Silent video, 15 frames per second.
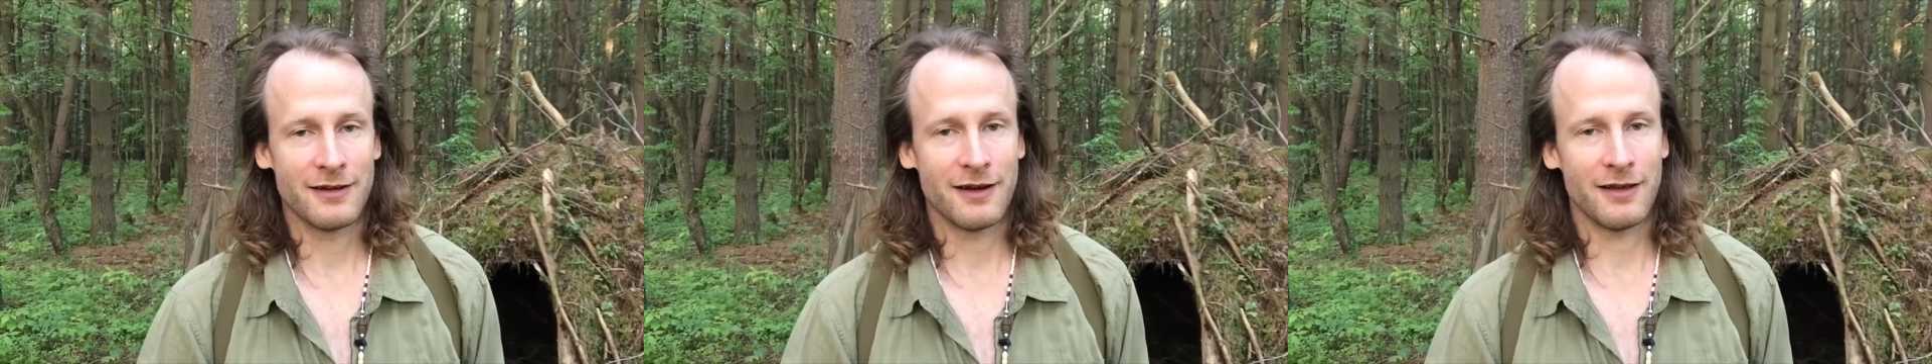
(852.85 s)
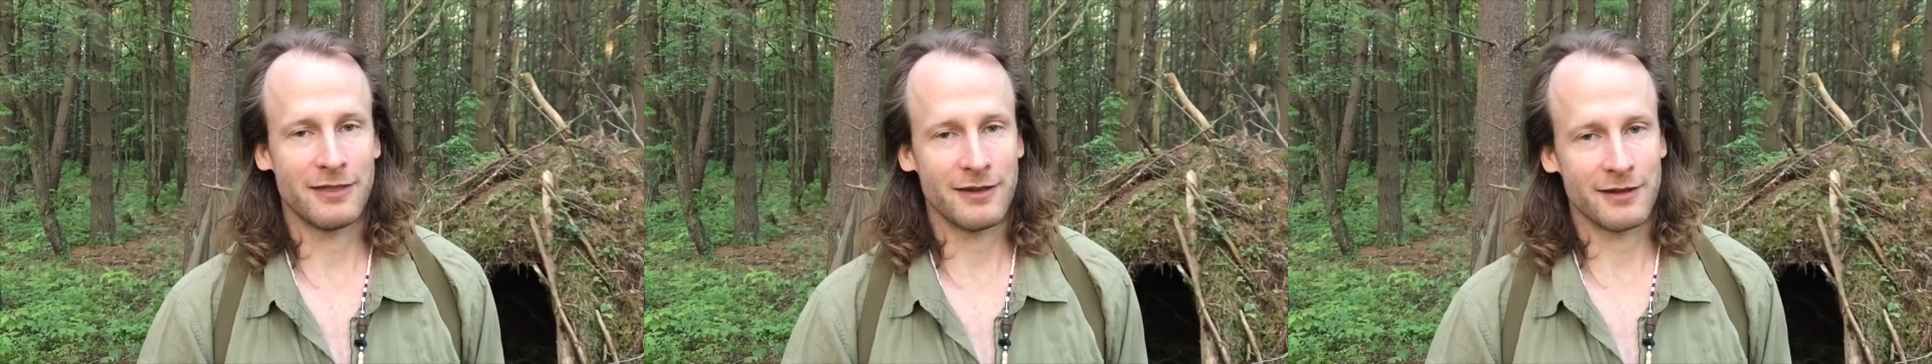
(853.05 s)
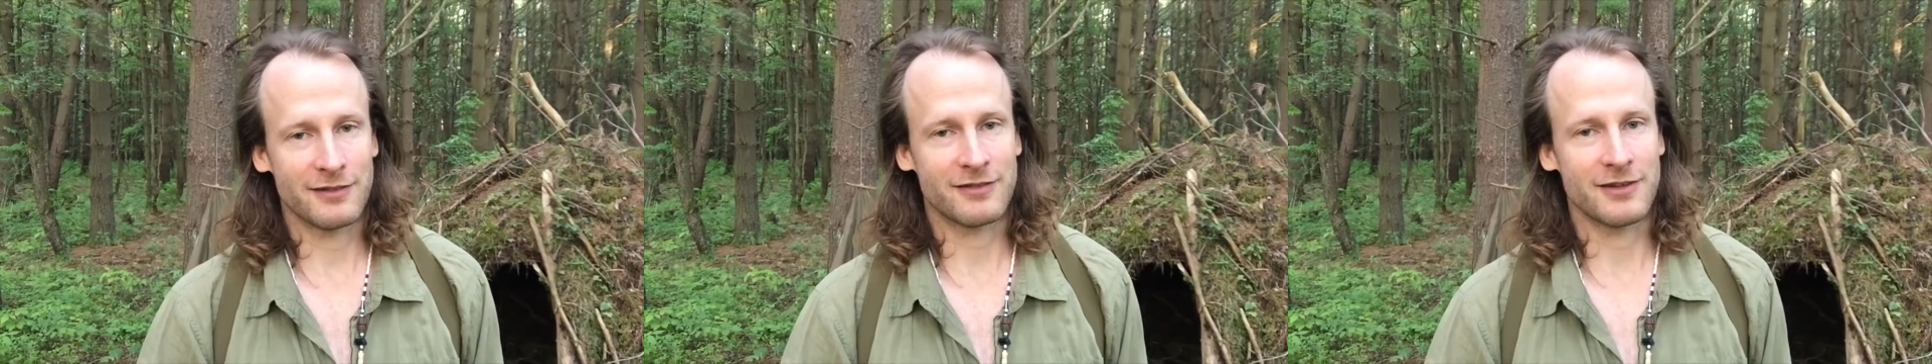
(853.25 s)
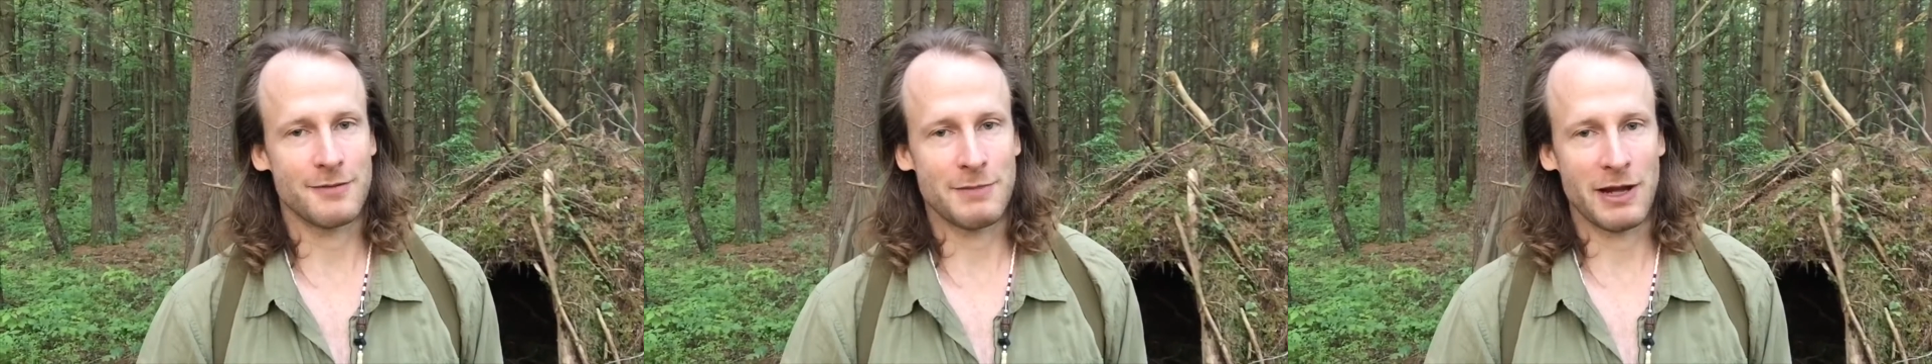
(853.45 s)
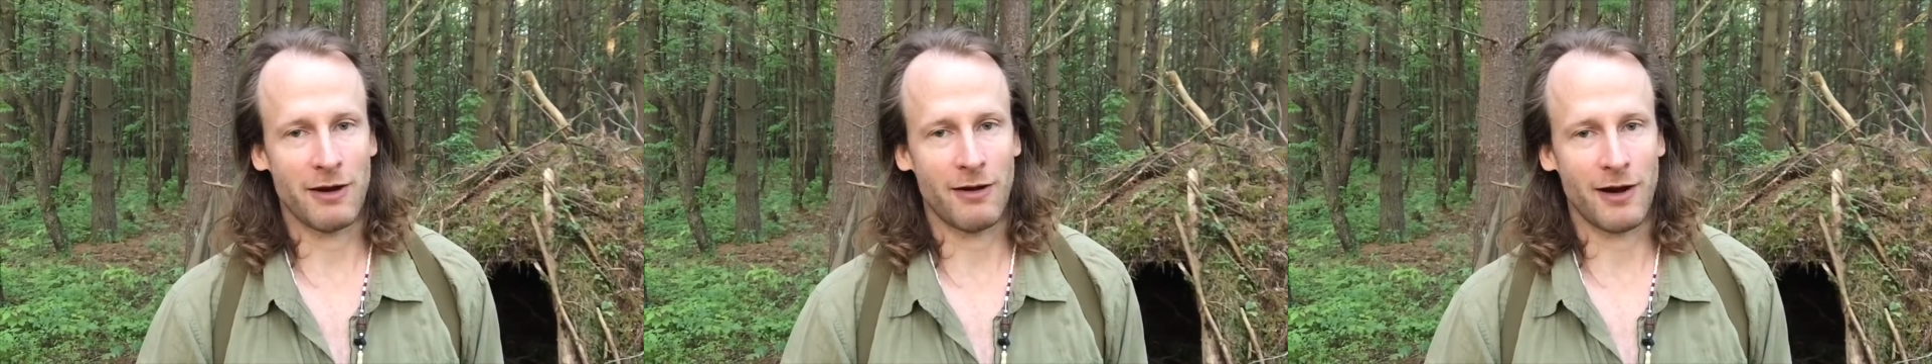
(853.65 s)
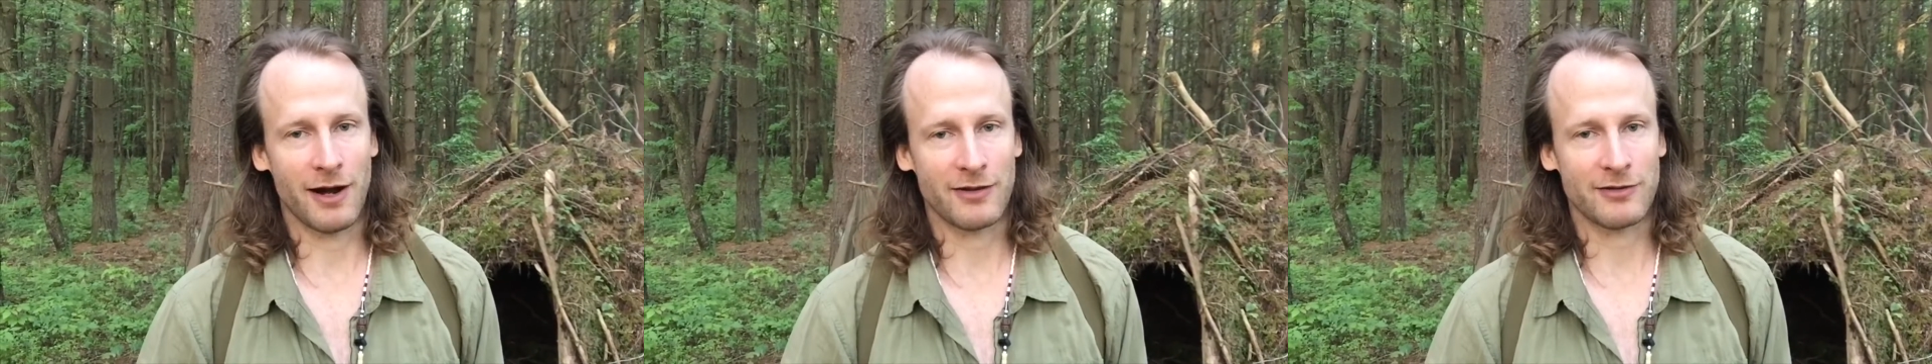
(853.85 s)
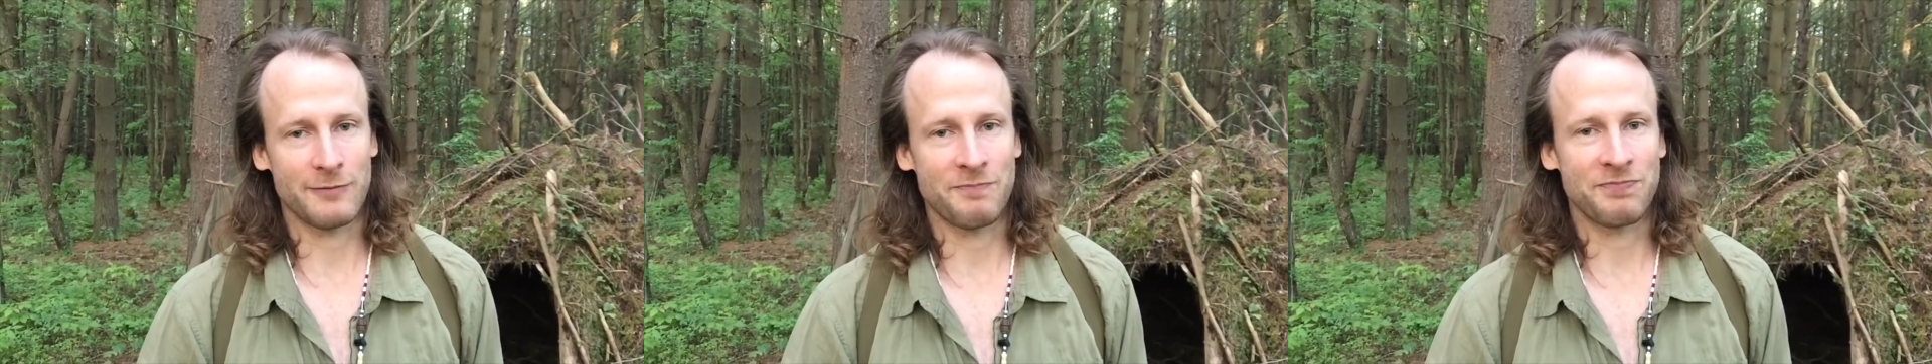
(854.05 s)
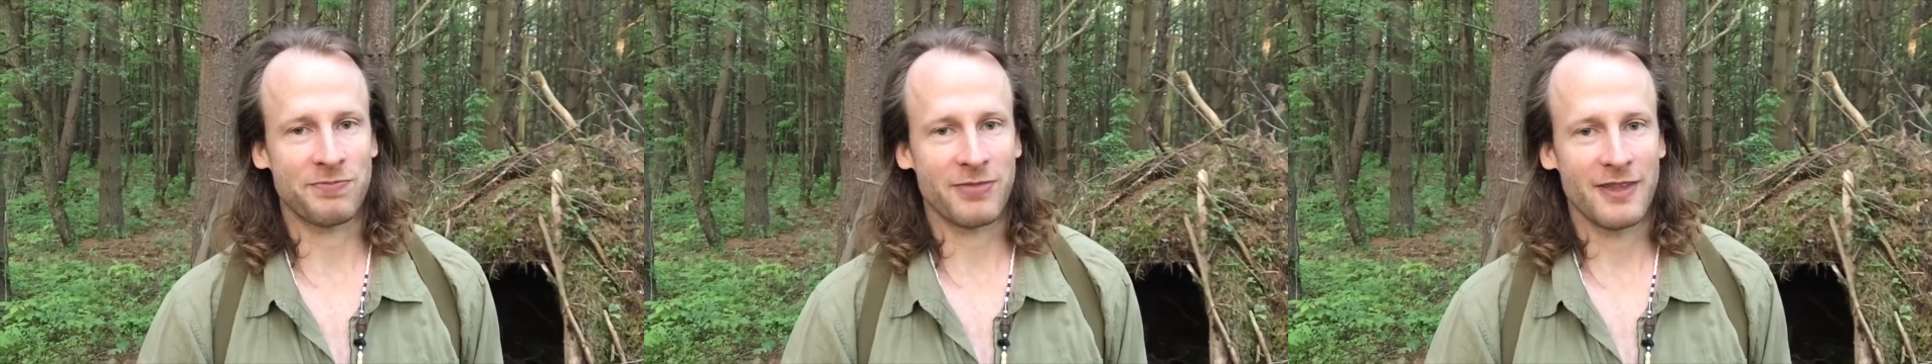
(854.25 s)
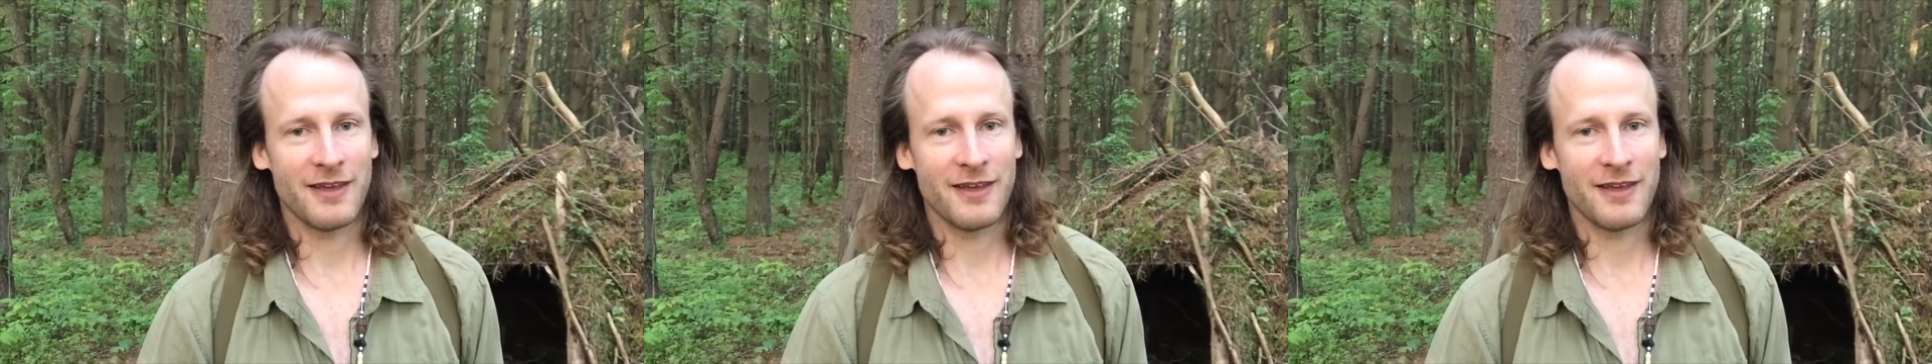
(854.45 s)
I think it's going to be awesome.